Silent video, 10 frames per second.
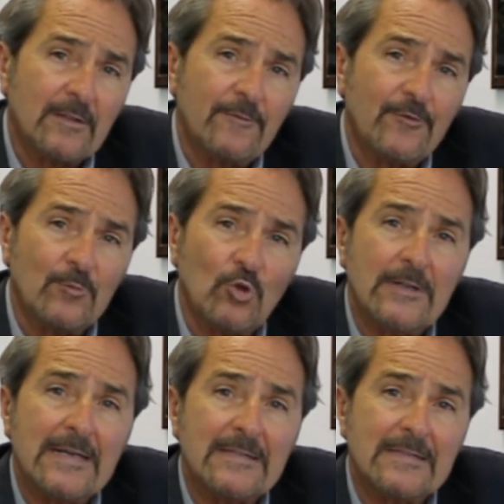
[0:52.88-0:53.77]
it from your
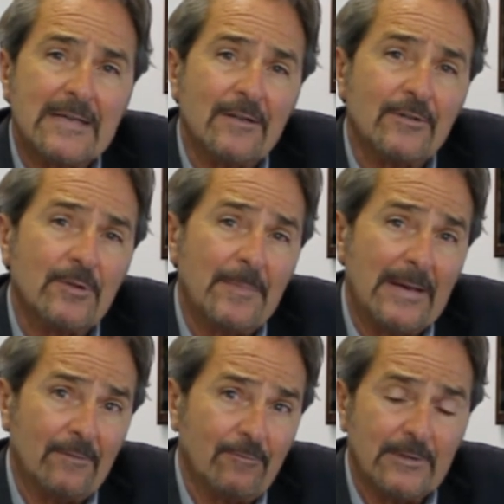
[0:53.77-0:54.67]
net sales
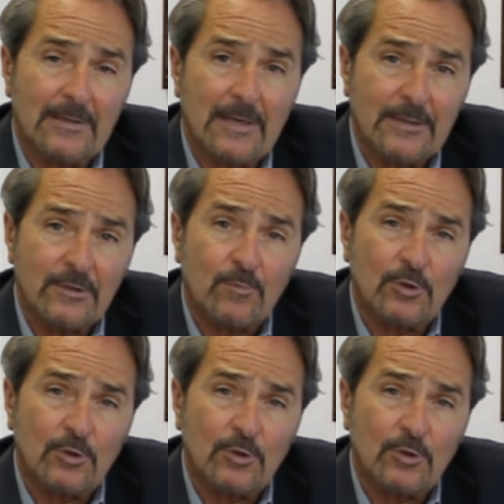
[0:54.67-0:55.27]
amount realized,